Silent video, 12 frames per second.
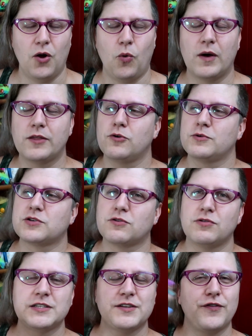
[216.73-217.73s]
Whether it was
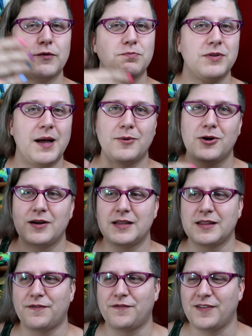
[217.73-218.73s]
Christopher Plummer in
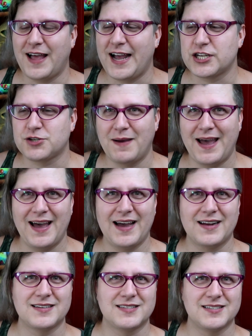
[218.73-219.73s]
the
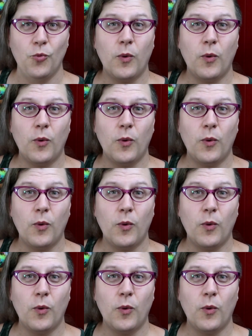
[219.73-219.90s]
flashbacks,